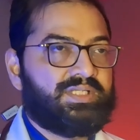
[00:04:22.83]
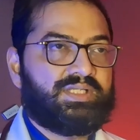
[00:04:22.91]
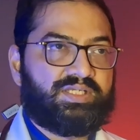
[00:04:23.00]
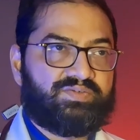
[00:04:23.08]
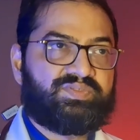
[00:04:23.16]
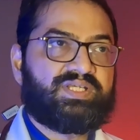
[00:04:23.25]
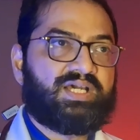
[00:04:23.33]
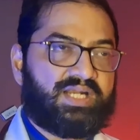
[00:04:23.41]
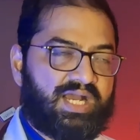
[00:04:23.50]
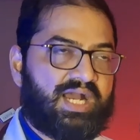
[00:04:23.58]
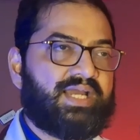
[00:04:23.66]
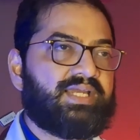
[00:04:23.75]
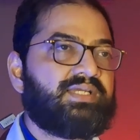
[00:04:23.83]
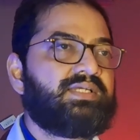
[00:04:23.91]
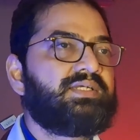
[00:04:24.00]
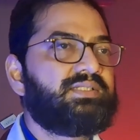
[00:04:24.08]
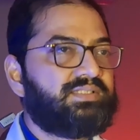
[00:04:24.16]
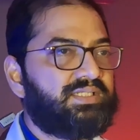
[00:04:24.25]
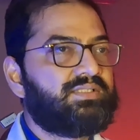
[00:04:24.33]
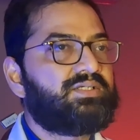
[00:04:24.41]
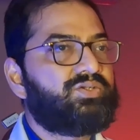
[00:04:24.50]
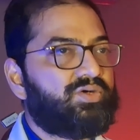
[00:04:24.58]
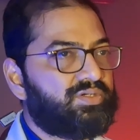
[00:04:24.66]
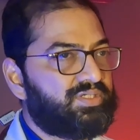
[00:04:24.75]
If they are high, then the
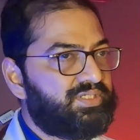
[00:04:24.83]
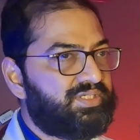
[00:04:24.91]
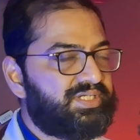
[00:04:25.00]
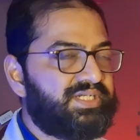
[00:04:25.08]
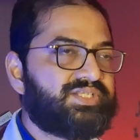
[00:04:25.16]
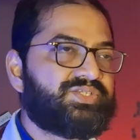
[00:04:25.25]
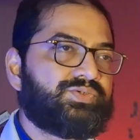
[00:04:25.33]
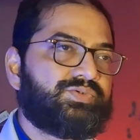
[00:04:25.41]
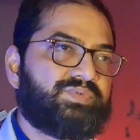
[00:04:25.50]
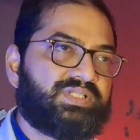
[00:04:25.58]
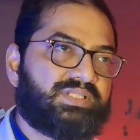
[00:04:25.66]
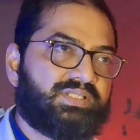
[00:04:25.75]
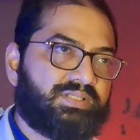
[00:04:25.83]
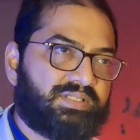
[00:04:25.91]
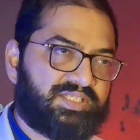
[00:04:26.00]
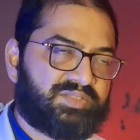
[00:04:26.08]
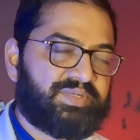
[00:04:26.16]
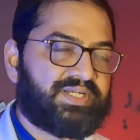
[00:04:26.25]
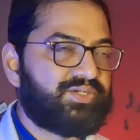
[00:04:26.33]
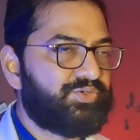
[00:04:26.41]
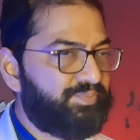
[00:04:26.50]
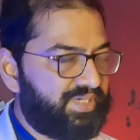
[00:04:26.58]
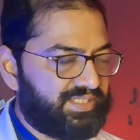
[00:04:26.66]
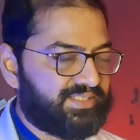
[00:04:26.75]
doctor treats you with respective
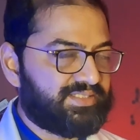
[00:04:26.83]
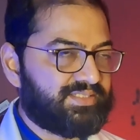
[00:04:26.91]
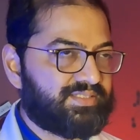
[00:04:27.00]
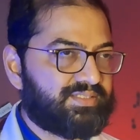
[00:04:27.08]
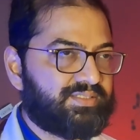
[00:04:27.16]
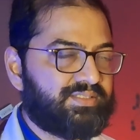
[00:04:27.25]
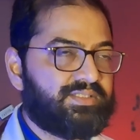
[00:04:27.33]
medicines.